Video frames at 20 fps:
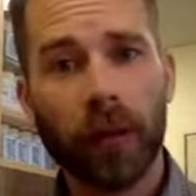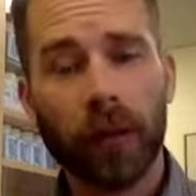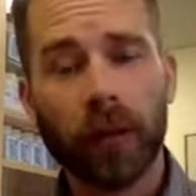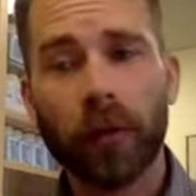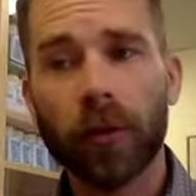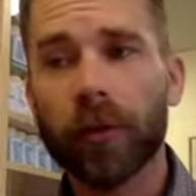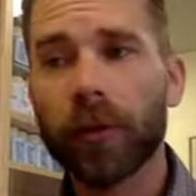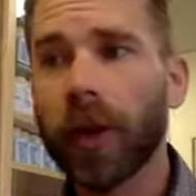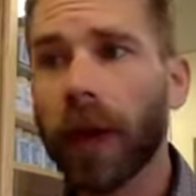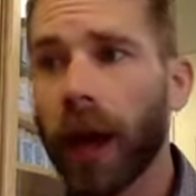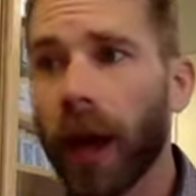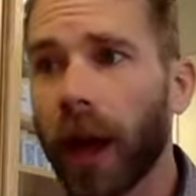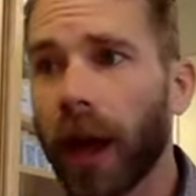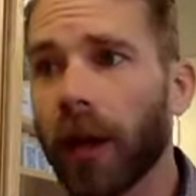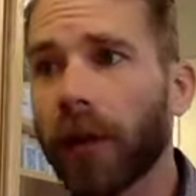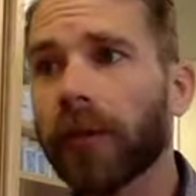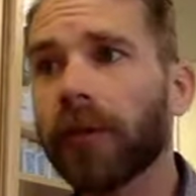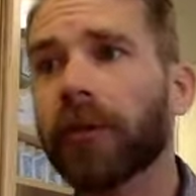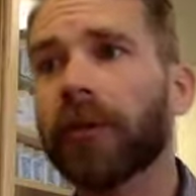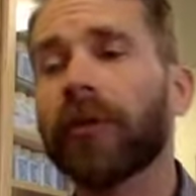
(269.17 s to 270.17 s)
So if you
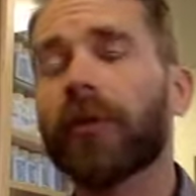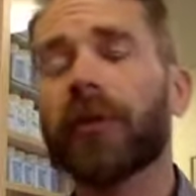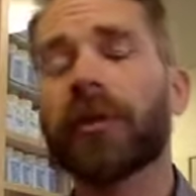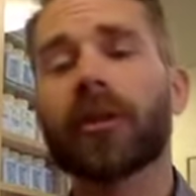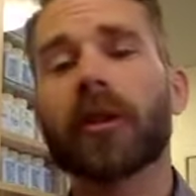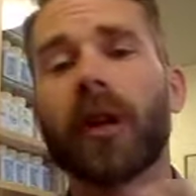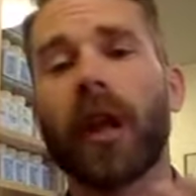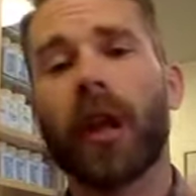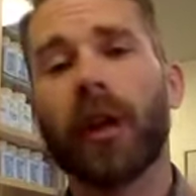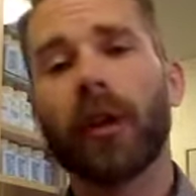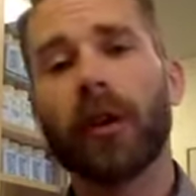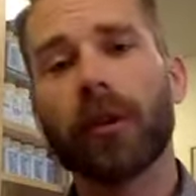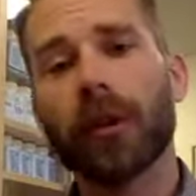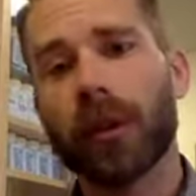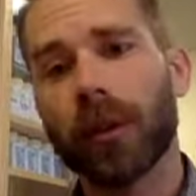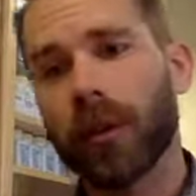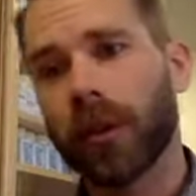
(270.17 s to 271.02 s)
have sufficient energy,